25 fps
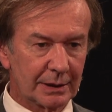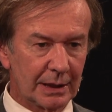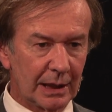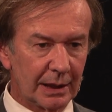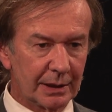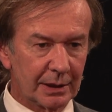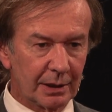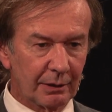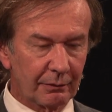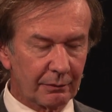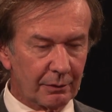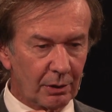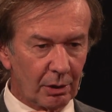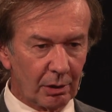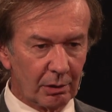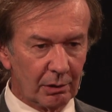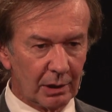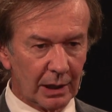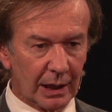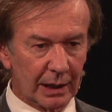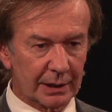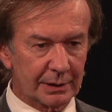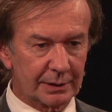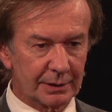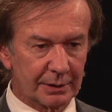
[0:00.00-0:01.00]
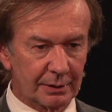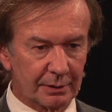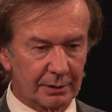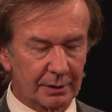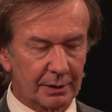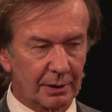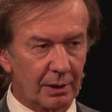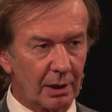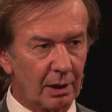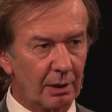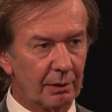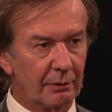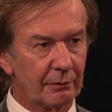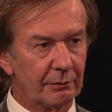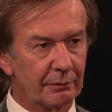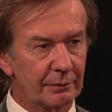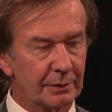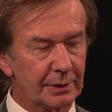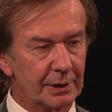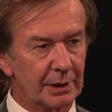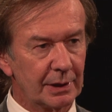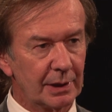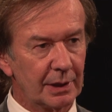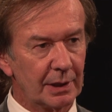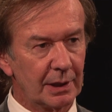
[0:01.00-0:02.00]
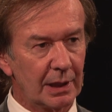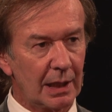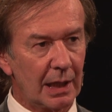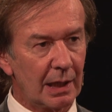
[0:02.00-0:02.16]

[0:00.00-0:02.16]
kind of collection of the